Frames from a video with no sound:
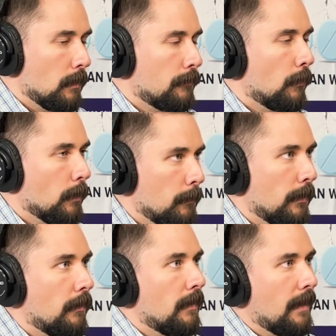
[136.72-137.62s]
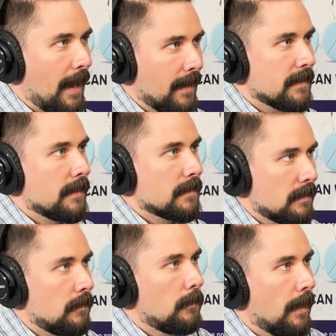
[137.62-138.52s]
affordable access
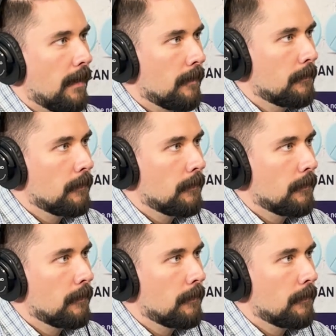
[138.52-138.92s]
to care